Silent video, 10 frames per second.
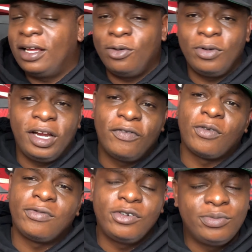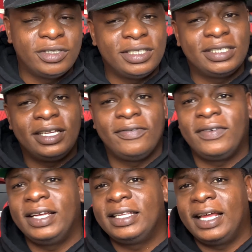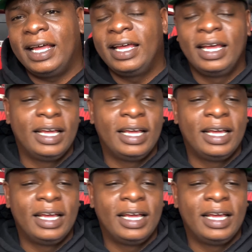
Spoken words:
or whatever, rumors and stuff like that